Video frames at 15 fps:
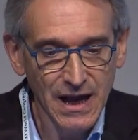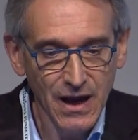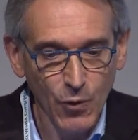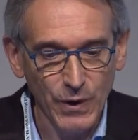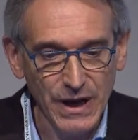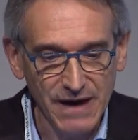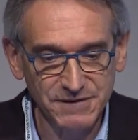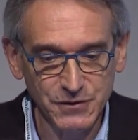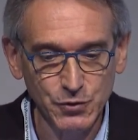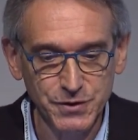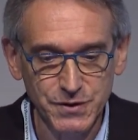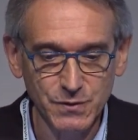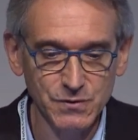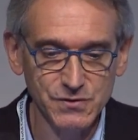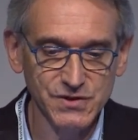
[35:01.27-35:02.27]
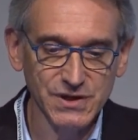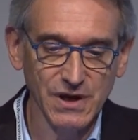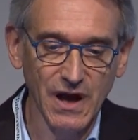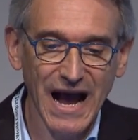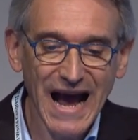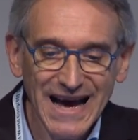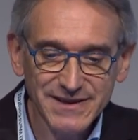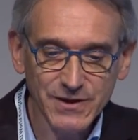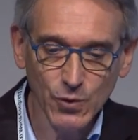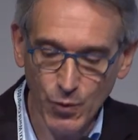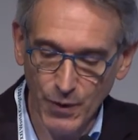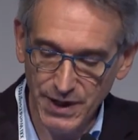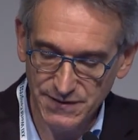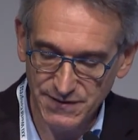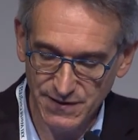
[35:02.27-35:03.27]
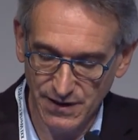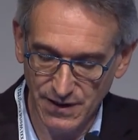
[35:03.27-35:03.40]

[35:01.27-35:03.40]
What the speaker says: We have to use adequate